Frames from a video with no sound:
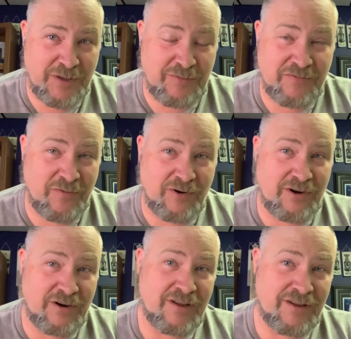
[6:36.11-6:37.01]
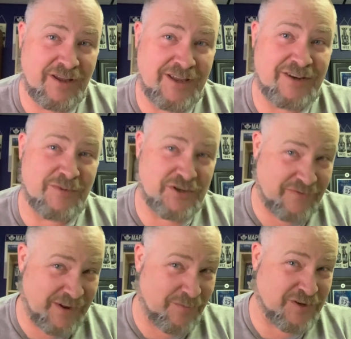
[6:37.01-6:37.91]
before, and Dimitri
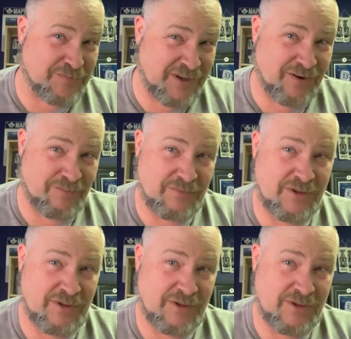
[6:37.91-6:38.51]
Vandenberg's beat them.